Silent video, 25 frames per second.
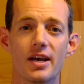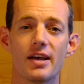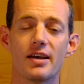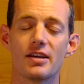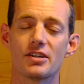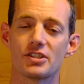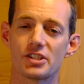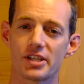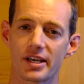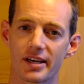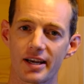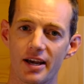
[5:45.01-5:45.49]

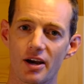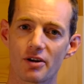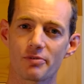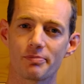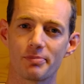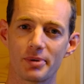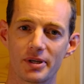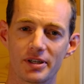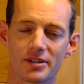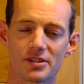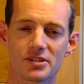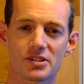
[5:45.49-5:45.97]
check out
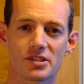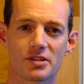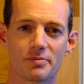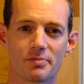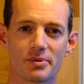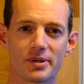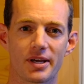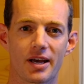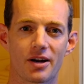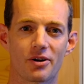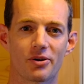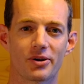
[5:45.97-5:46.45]

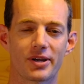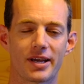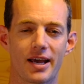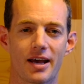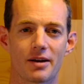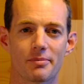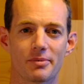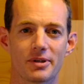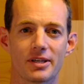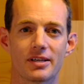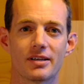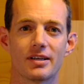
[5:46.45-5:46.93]

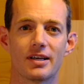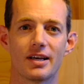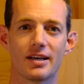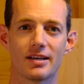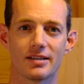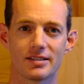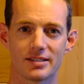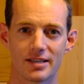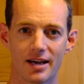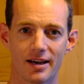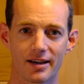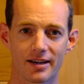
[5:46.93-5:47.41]

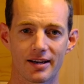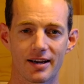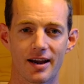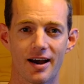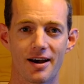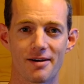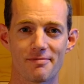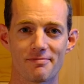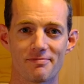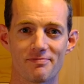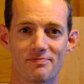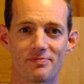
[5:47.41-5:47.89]

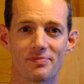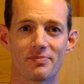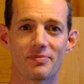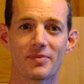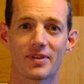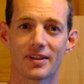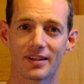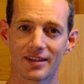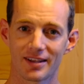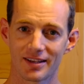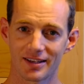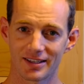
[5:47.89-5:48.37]
petersonpianoacademy.com.
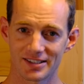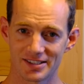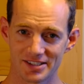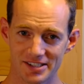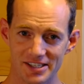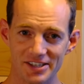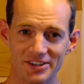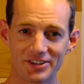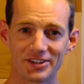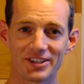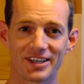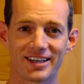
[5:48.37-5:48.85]

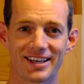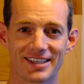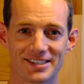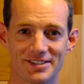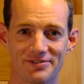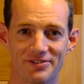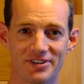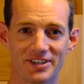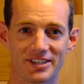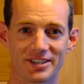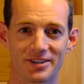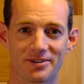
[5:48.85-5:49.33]
See you in the next
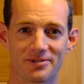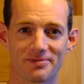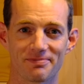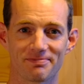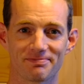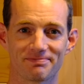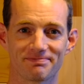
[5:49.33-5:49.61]
video.